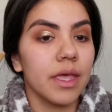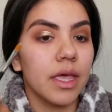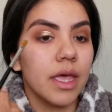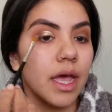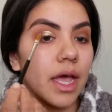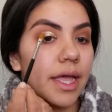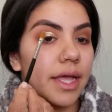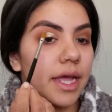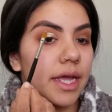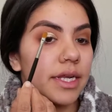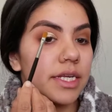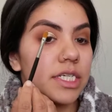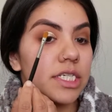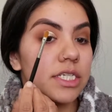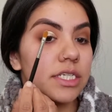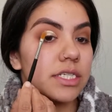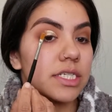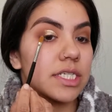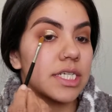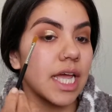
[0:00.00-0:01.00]
I kind of
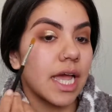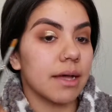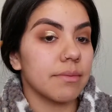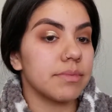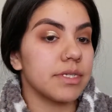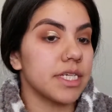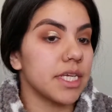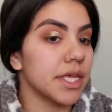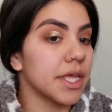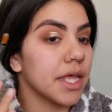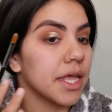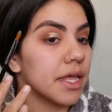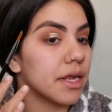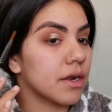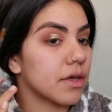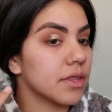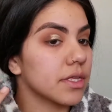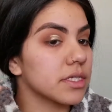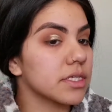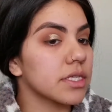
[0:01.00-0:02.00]
just dabbed it in
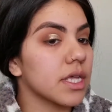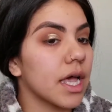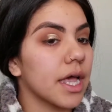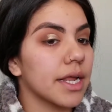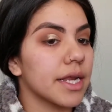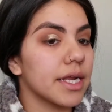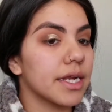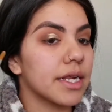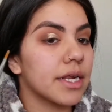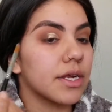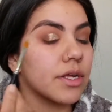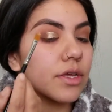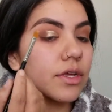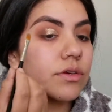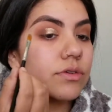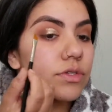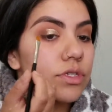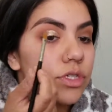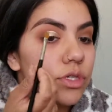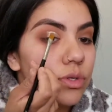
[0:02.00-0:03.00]
on the side. I didn't
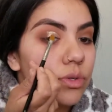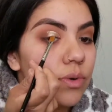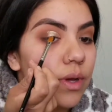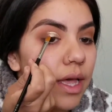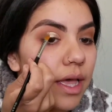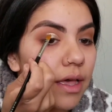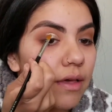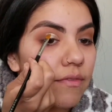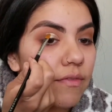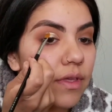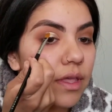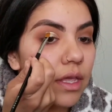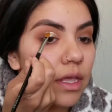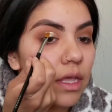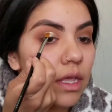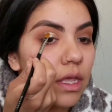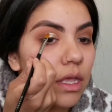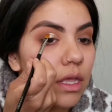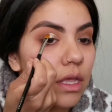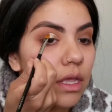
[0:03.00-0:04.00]
go too heavy.